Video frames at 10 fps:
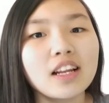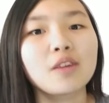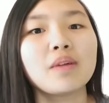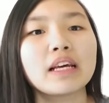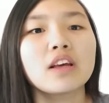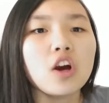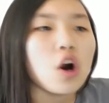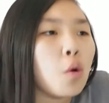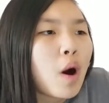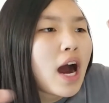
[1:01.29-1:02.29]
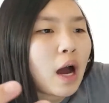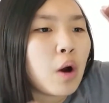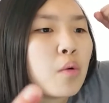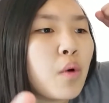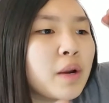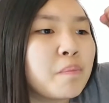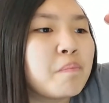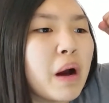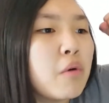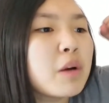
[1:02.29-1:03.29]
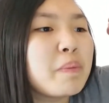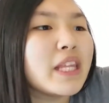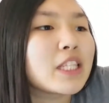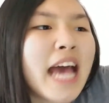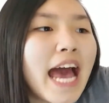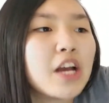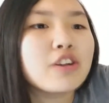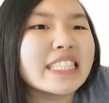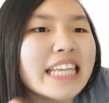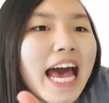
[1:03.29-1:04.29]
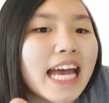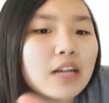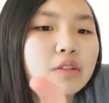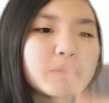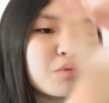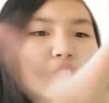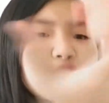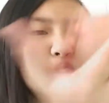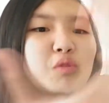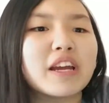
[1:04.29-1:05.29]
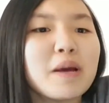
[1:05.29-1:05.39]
Like, be like, oh, I wanna be the tagger and tag, or you go, 1, 2, 3,